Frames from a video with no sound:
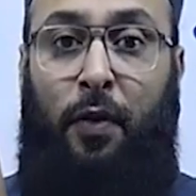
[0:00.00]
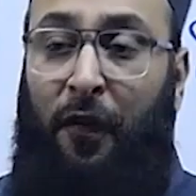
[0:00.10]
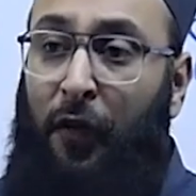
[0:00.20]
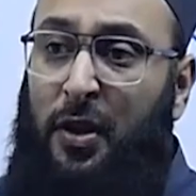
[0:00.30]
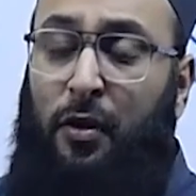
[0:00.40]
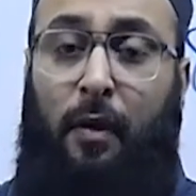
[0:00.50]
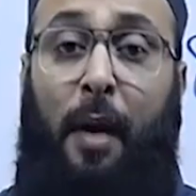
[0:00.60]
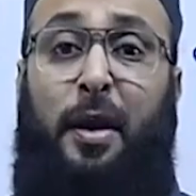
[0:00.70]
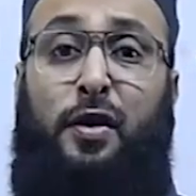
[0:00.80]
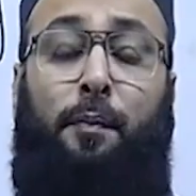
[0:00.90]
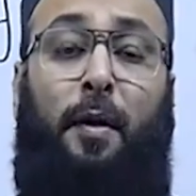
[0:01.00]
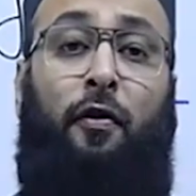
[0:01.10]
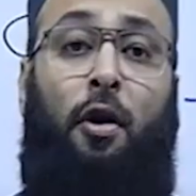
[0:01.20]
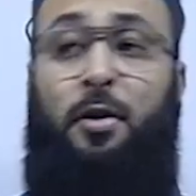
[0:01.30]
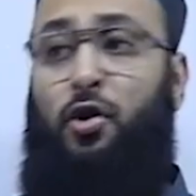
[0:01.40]
The first requirement is a
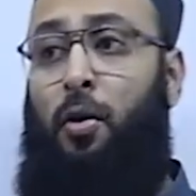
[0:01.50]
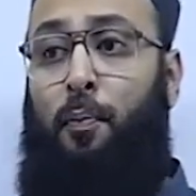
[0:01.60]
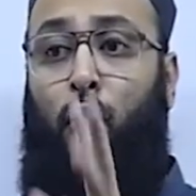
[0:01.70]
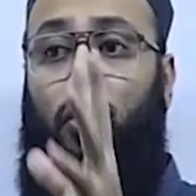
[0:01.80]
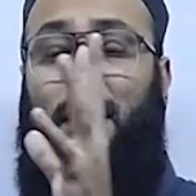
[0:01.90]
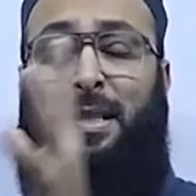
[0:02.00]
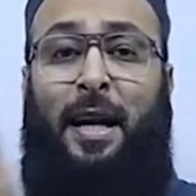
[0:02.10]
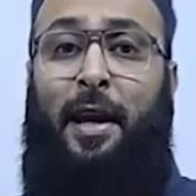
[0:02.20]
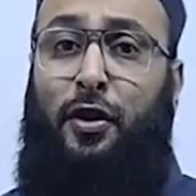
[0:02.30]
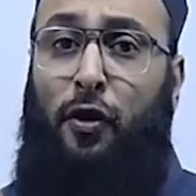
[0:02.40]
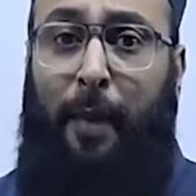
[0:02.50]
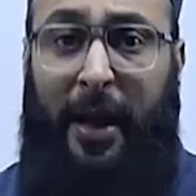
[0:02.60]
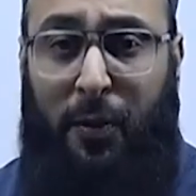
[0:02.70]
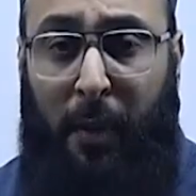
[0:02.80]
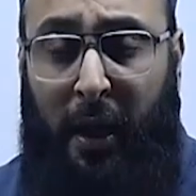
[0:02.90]
performance report. The second is a
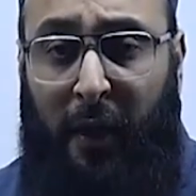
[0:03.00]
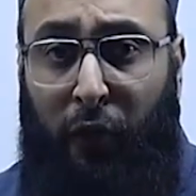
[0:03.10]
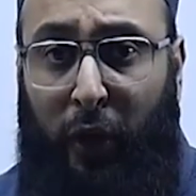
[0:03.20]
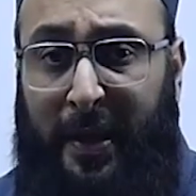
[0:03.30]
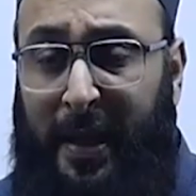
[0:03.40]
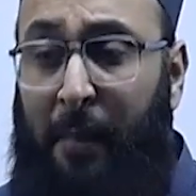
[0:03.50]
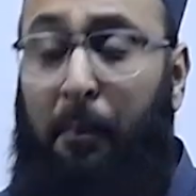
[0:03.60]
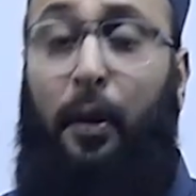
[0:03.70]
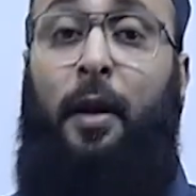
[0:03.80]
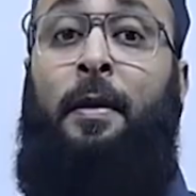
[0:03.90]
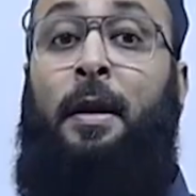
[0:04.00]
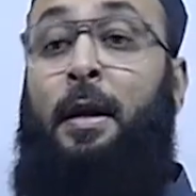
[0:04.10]
benchmarking, for example.